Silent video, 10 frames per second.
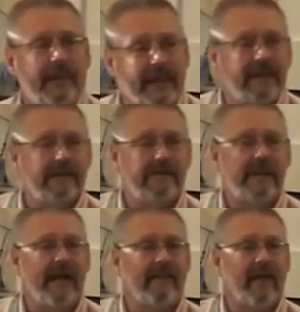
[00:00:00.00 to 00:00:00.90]
in.
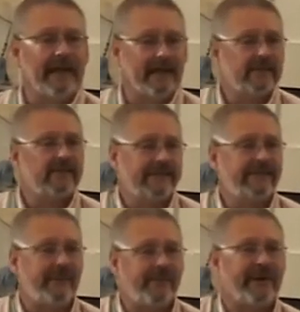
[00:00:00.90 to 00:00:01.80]
That light
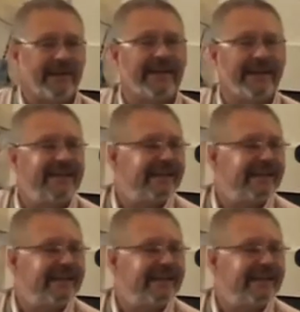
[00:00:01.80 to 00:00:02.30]
will bring it in.